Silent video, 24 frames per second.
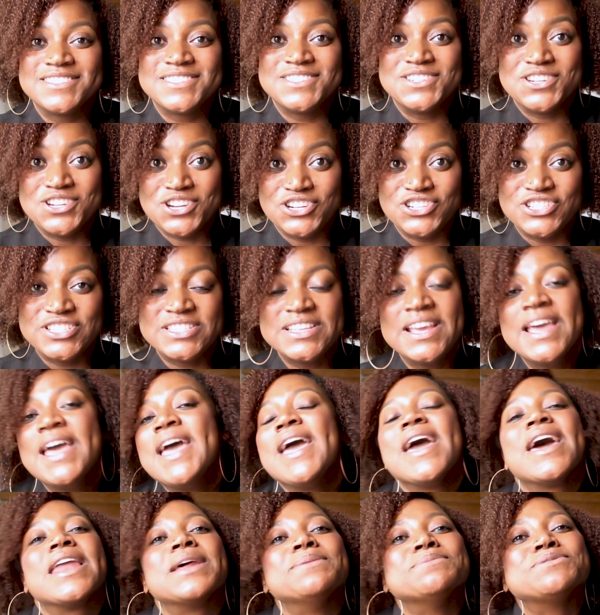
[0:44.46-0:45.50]
nurse.
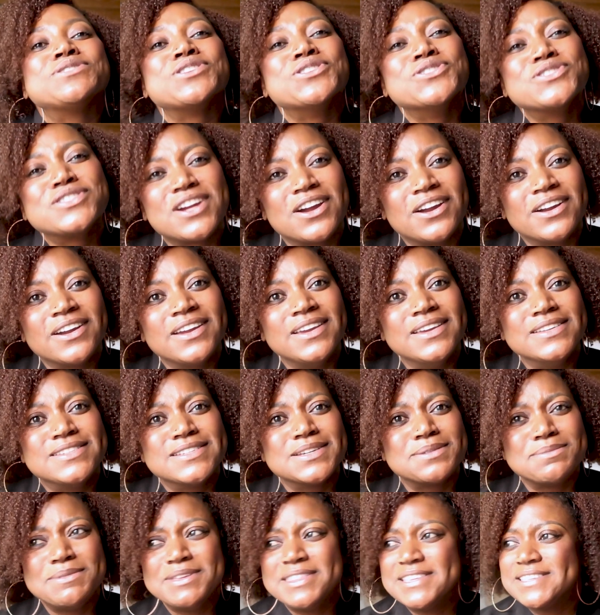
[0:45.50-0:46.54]
And I'm so sorry it
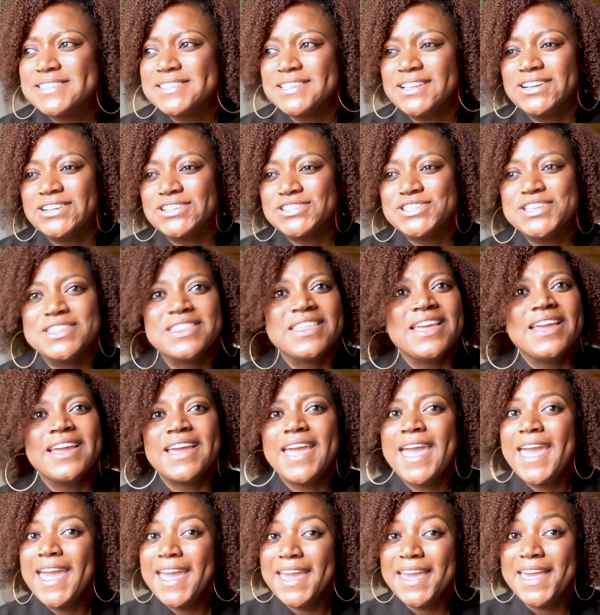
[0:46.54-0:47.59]
took me this long to think,
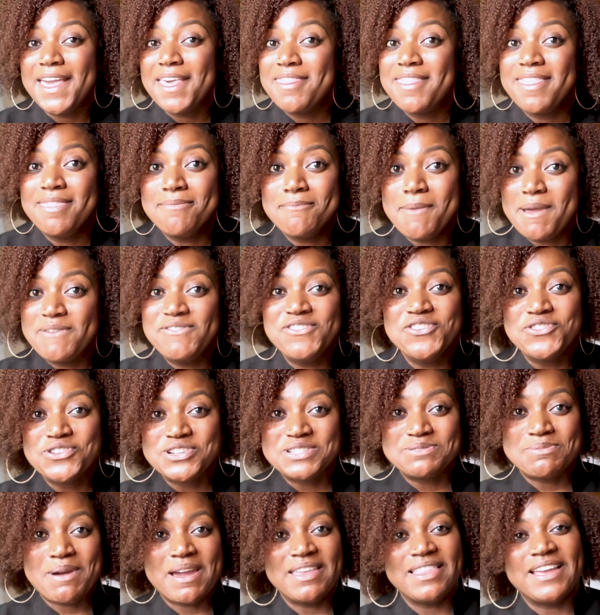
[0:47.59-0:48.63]
hey, my
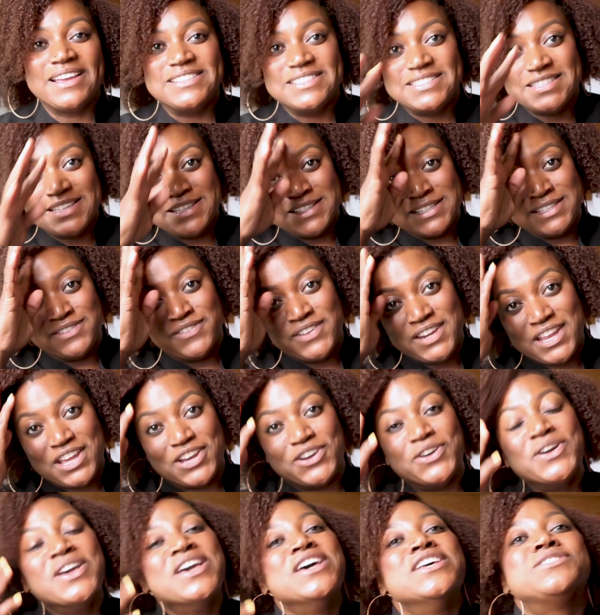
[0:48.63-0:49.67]
viewers might like to see this
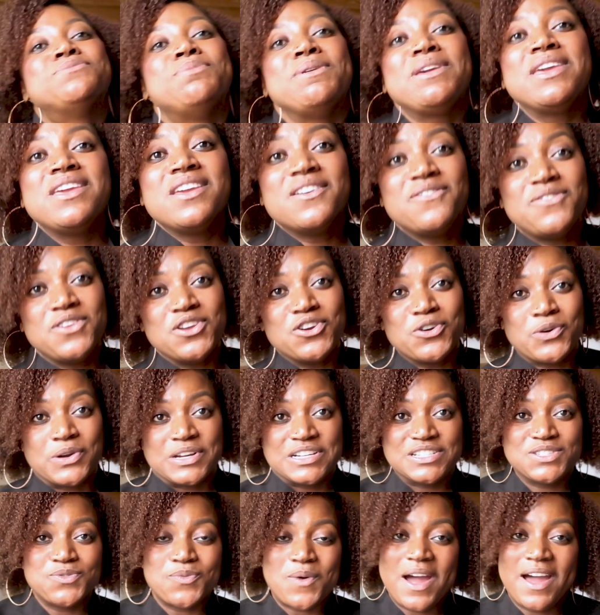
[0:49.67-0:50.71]
video. Speaking of
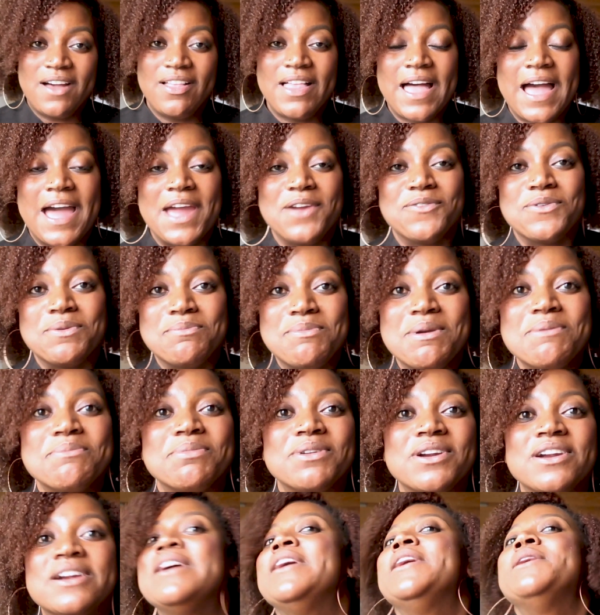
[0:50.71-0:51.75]
viewers, while I
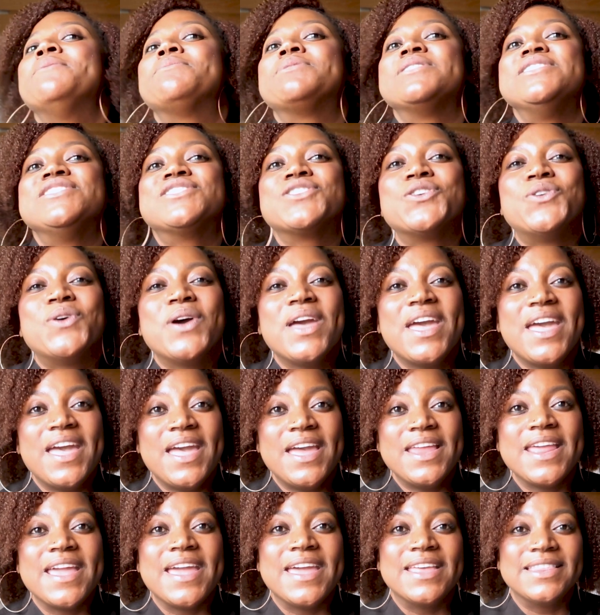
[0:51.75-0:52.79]
remember, please go
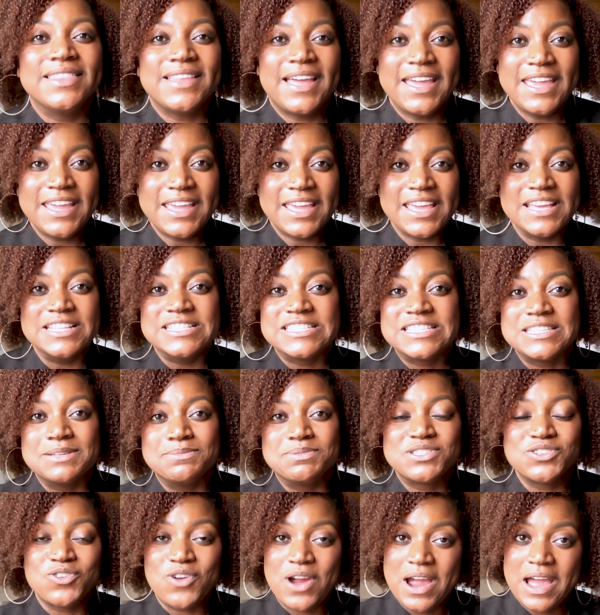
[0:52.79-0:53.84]
ahead and like and
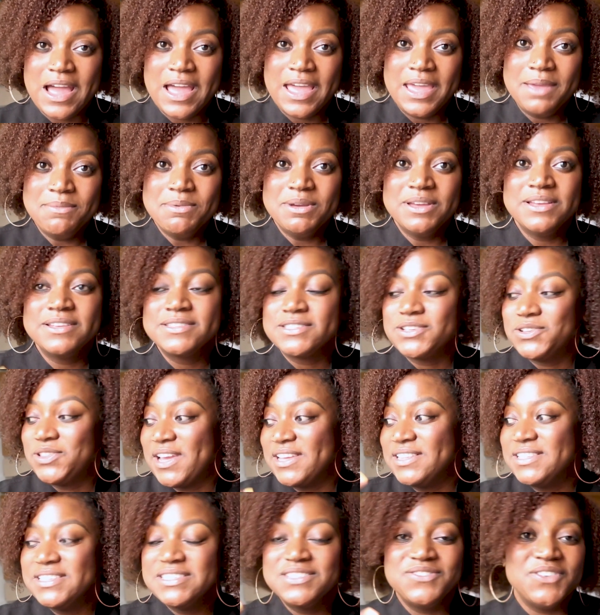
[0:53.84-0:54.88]
subscribe. So
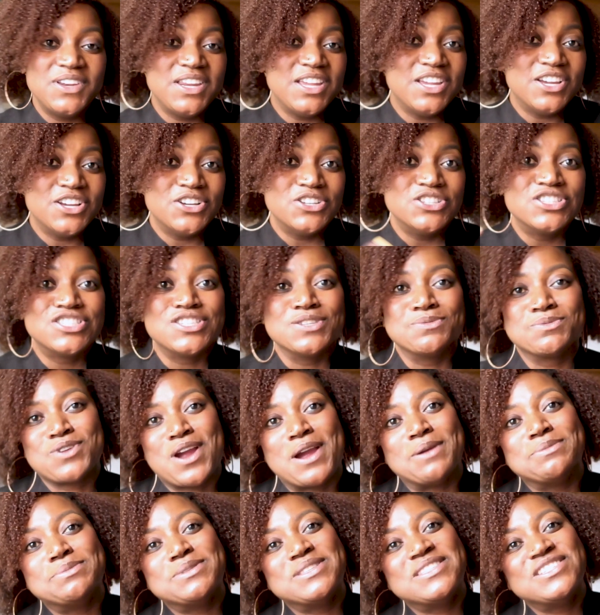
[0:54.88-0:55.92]
like this video,
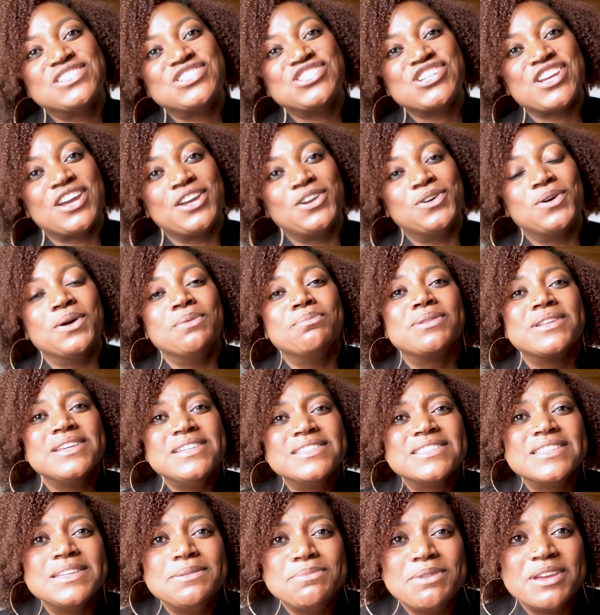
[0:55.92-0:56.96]
subscribe to this channel, and
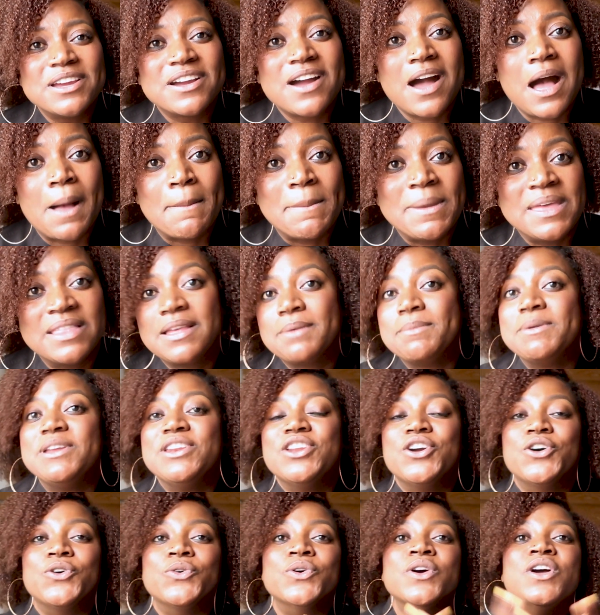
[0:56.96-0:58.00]
please leave me a comment. Let me
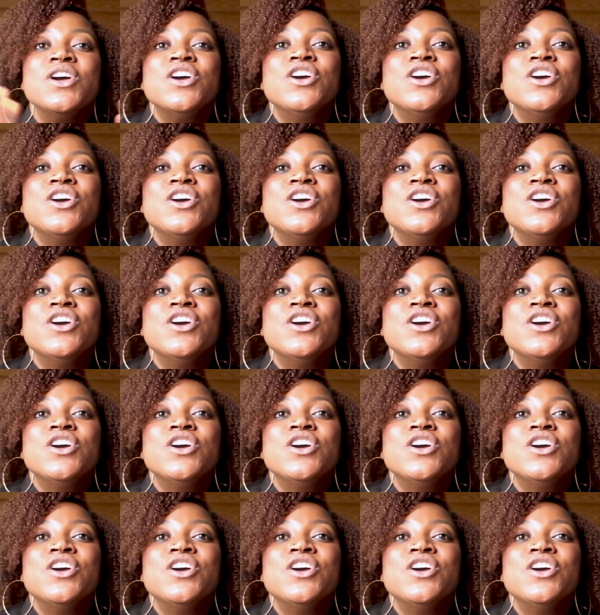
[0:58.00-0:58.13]
know